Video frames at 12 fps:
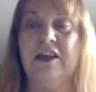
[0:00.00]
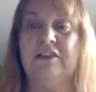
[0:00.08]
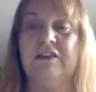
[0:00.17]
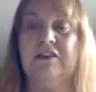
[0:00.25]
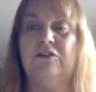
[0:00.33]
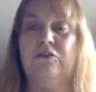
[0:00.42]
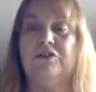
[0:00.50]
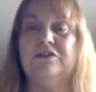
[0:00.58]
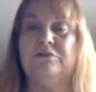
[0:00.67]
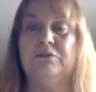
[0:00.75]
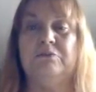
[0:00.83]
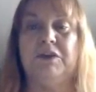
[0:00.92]
course
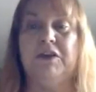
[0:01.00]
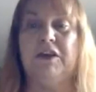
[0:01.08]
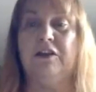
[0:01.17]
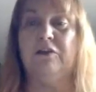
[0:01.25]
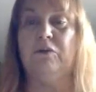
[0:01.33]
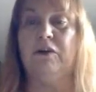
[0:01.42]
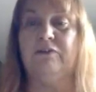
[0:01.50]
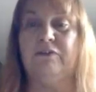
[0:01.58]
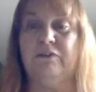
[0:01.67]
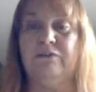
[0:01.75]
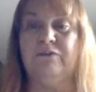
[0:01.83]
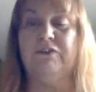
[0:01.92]
would be anywhere from
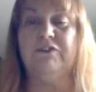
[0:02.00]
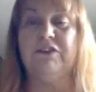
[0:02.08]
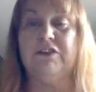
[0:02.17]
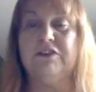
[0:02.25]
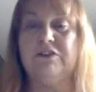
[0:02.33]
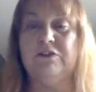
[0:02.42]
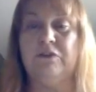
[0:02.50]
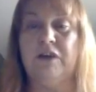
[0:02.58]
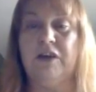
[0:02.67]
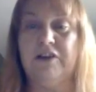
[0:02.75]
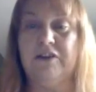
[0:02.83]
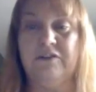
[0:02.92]
$50 to
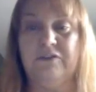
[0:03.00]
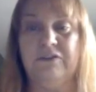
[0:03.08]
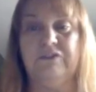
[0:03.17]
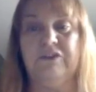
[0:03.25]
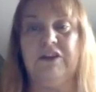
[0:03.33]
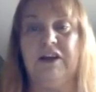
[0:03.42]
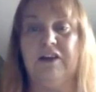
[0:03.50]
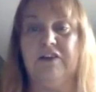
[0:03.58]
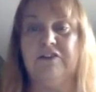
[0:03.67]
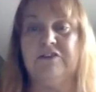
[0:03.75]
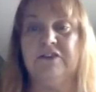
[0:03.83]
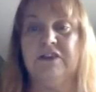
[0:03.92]

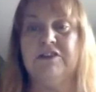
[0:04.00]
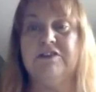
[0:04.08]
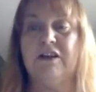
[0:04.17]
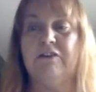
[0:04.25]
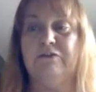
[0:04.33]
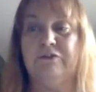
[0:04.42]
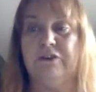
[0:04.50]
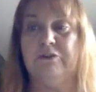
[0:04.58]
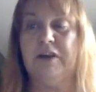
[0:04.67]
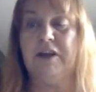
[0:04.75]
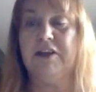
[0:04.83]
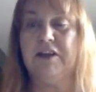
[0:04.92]
$150, and it's all free
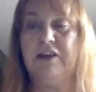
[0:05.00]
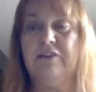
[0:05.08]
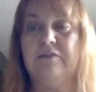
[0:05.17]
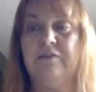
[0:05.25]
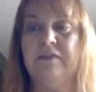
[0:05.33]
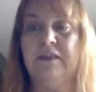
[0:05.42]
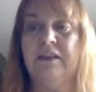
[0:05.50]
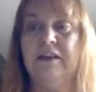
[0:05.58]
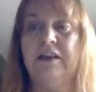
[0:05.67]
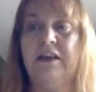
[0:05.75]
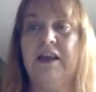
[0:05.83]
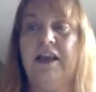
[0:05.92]
right now.
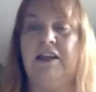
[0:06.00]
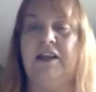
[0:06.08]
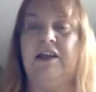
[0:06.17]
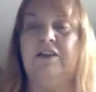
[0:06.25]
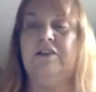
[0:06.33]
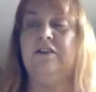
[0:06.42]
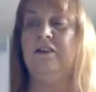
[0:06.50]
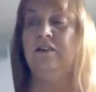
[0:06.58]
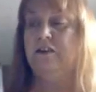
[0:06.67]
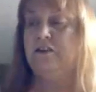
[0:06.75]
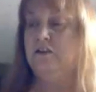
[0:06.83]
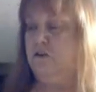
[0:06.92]
And I
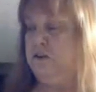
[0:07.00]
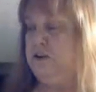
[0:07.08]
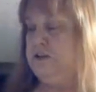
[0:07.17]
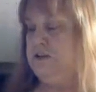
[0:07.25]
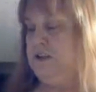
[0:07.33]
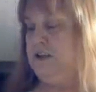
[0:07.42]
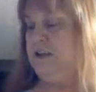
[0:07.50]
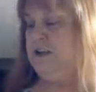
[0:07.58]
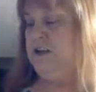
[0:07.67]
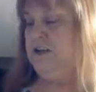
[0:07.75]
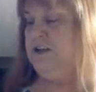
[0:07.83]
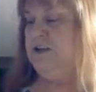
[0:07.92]
noticed it
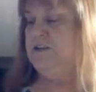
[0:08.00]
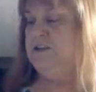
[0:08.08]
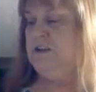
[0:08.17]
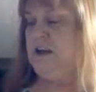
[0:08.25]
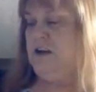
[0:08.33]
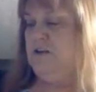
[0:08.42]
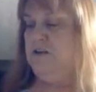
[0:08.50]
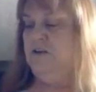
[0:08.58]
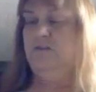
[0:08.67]
is now good